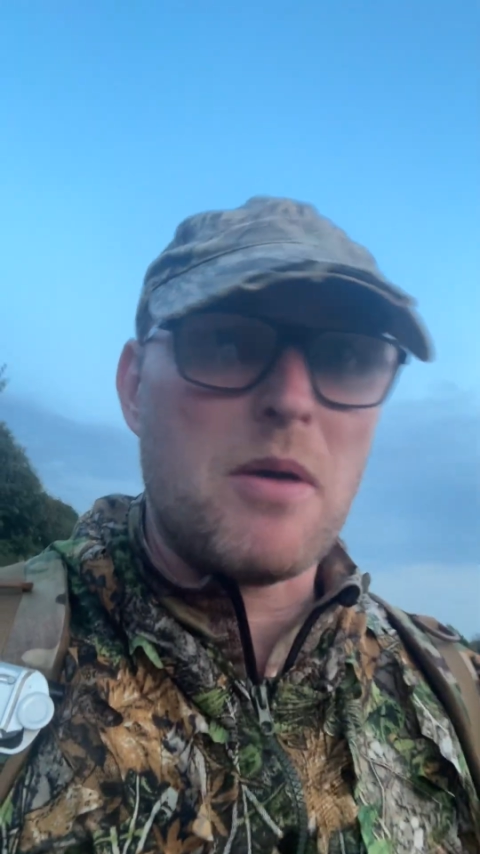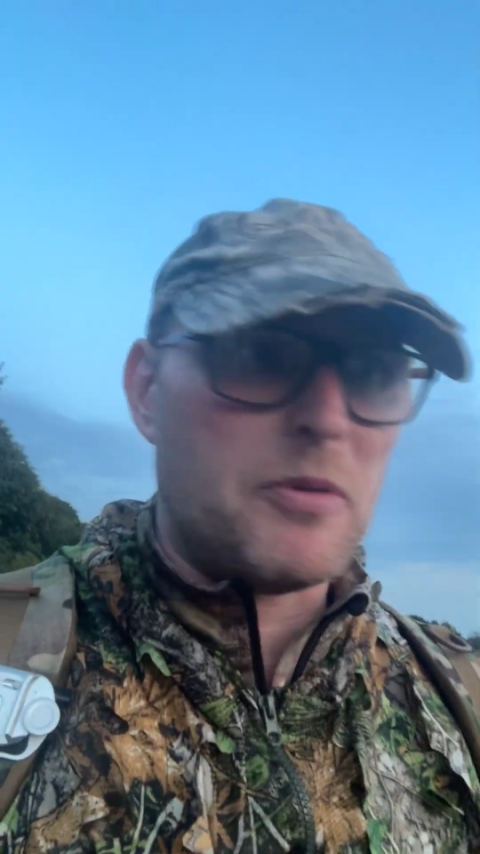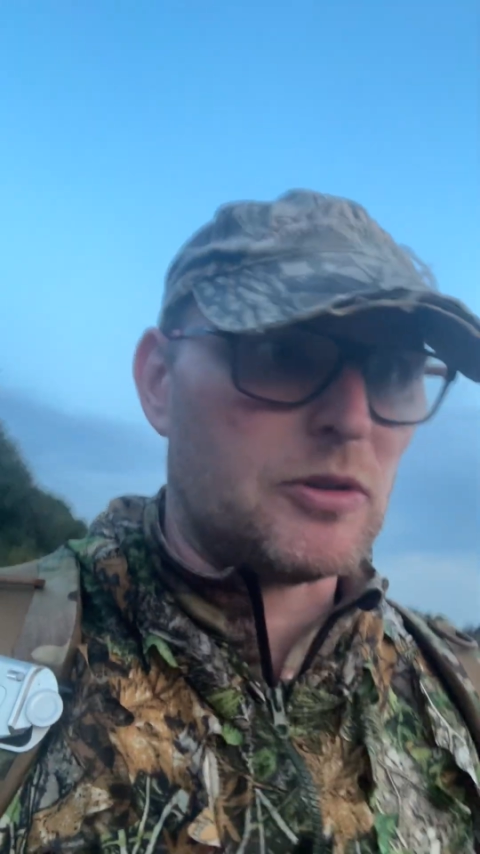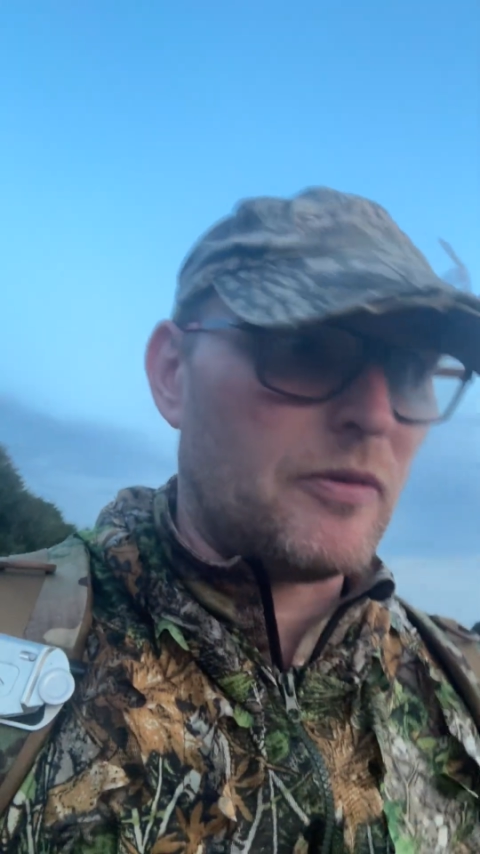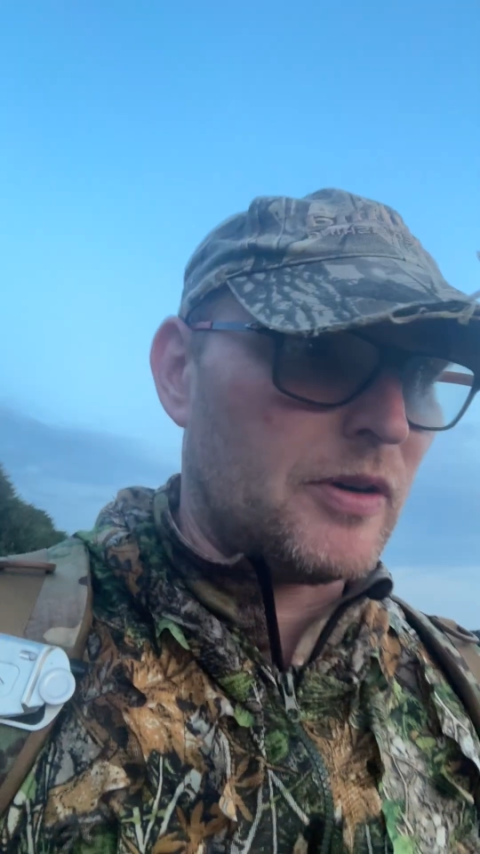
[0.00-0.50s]
I
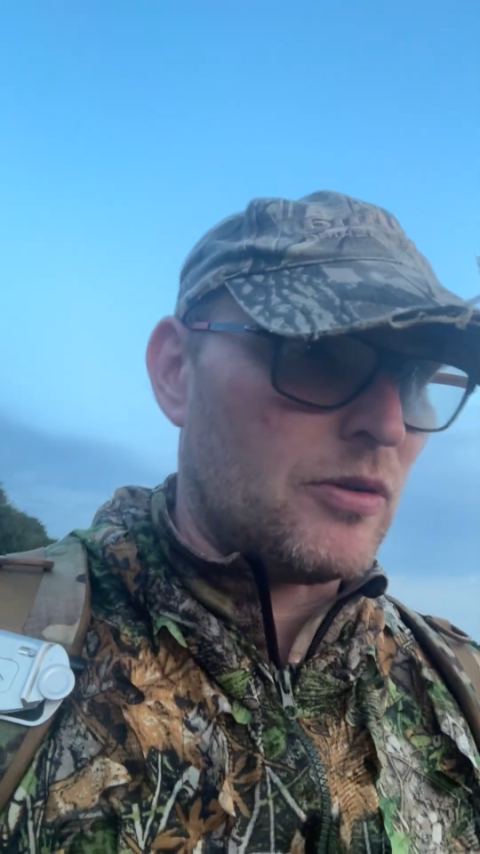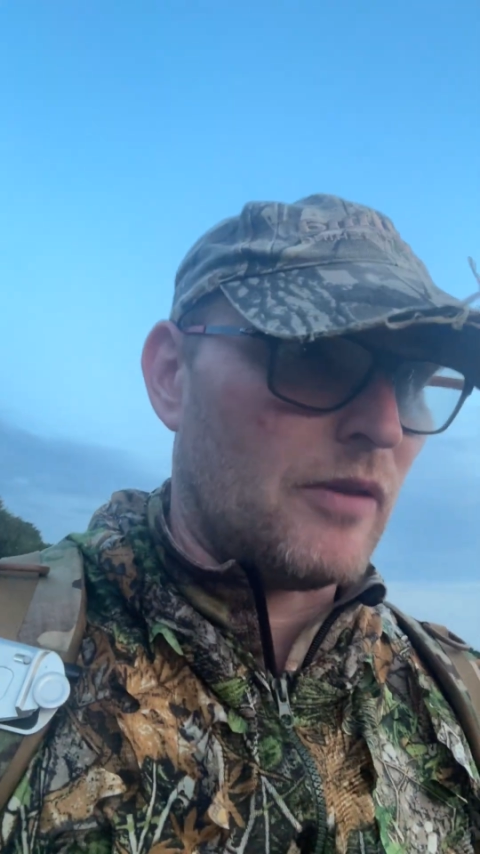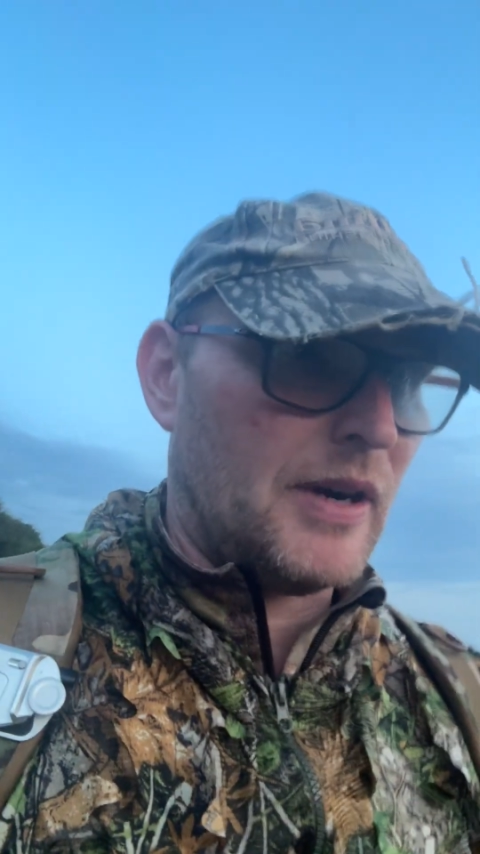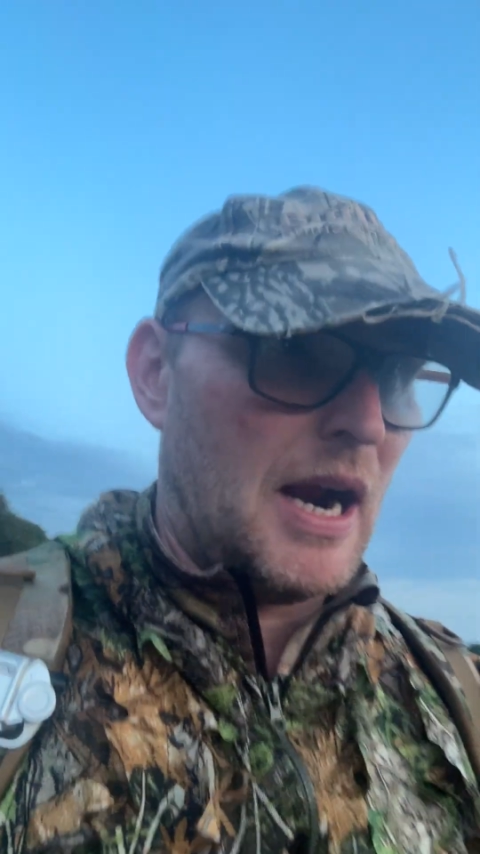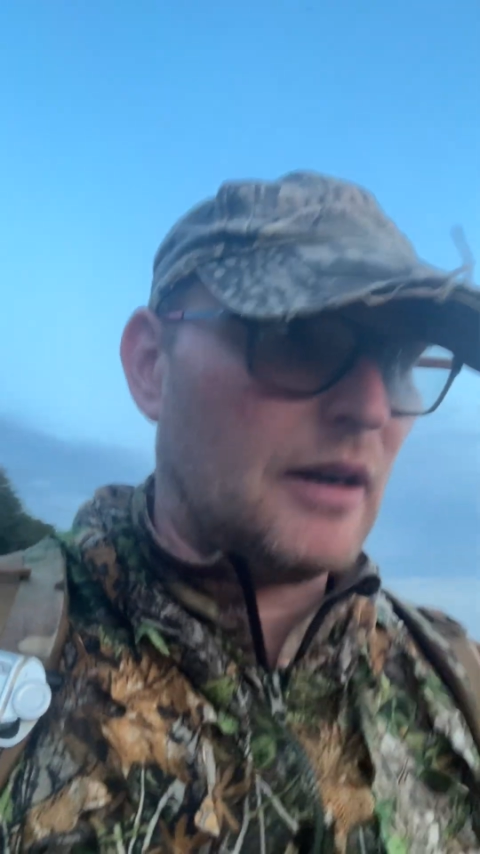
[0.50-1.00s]
was over in
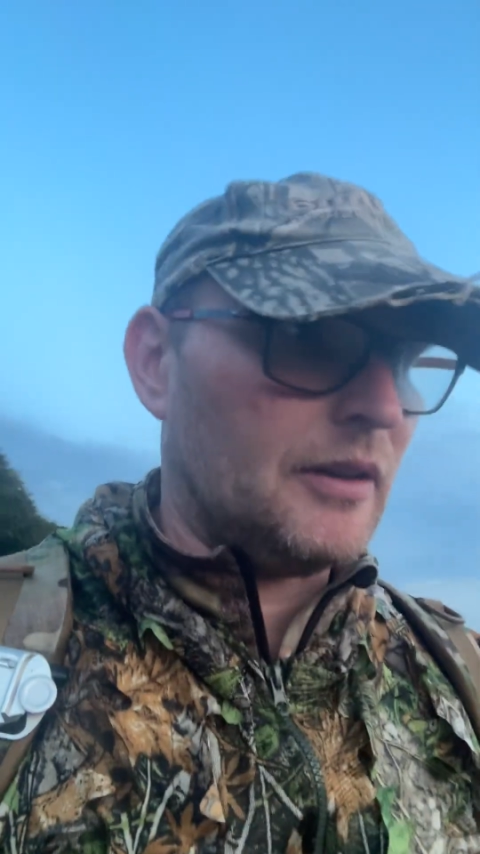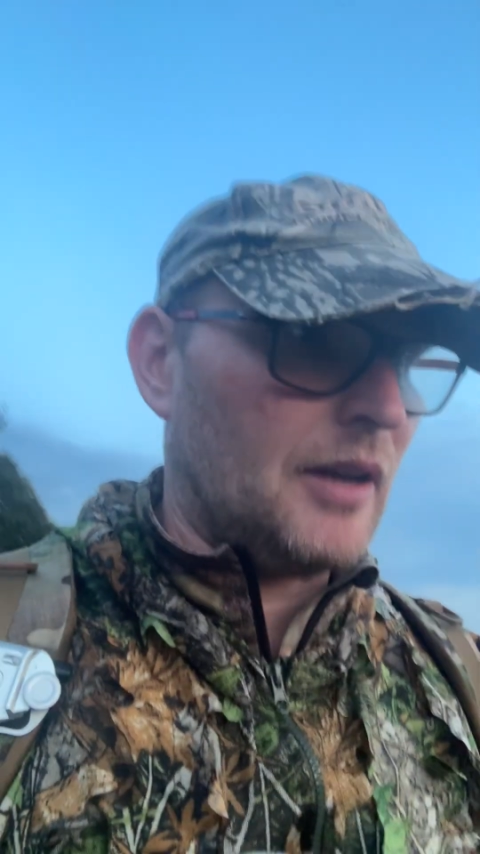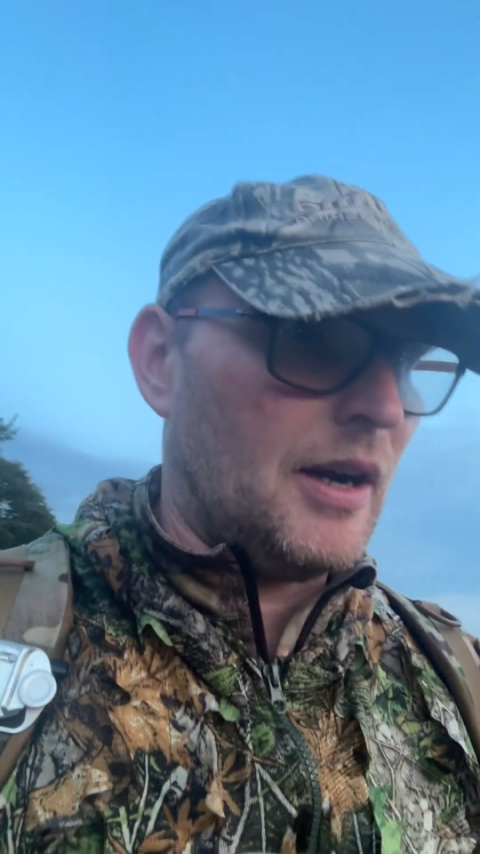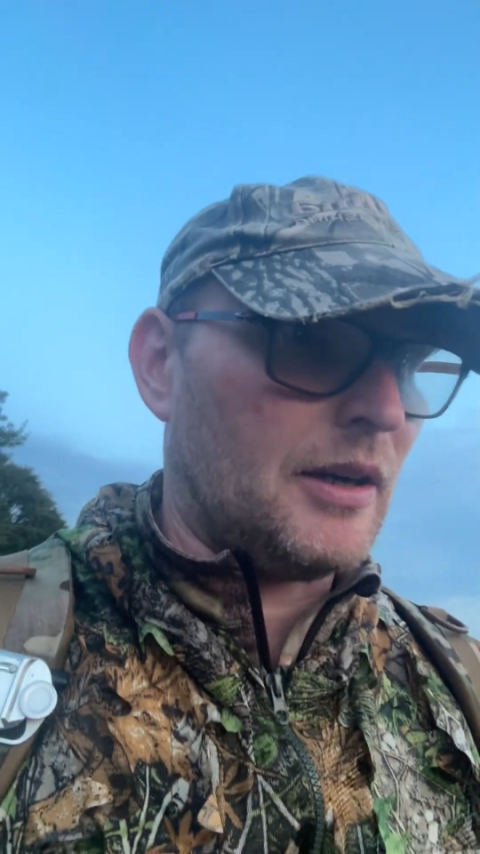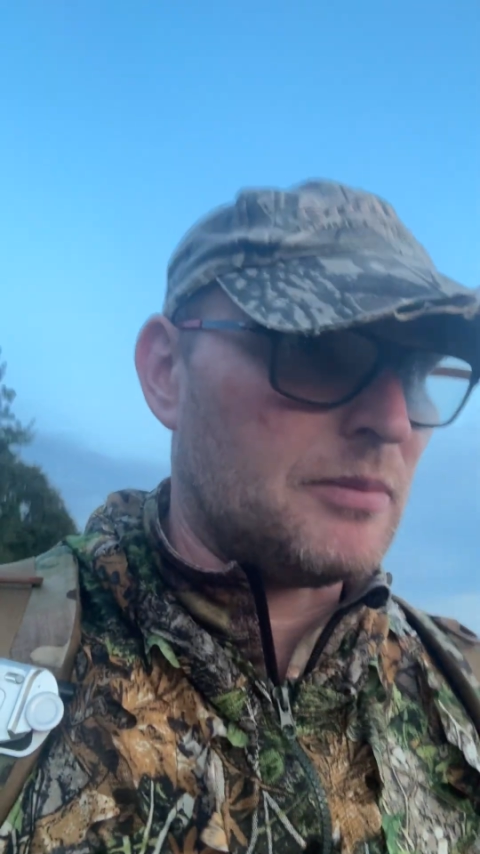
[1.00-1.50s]
Northern Ireland
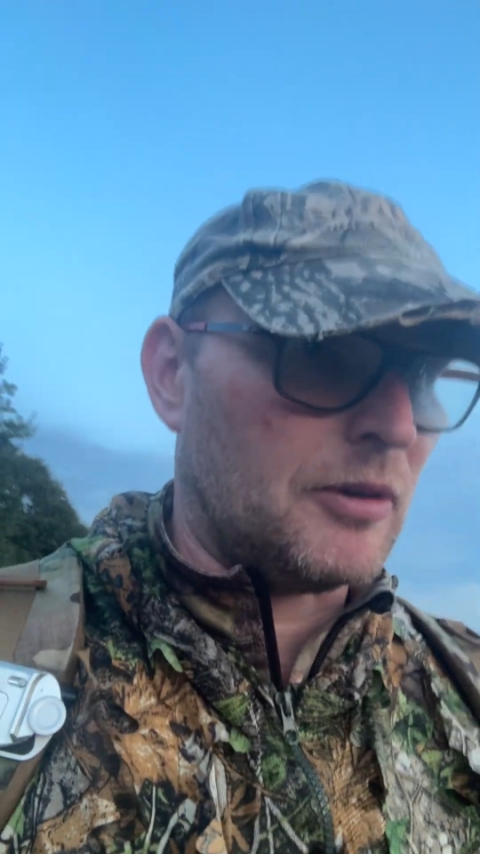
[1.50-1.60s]
there because my